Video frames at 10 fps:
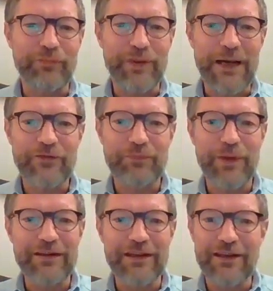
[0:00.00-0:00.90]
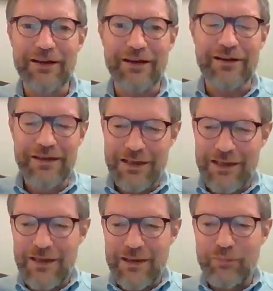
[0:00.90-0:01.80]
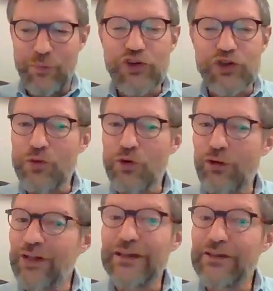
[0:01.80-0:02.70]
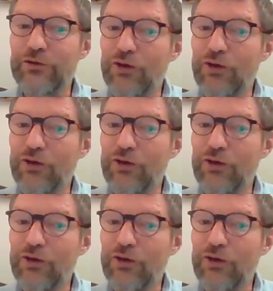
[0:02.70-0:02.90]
and perhaps spending much more, and it's a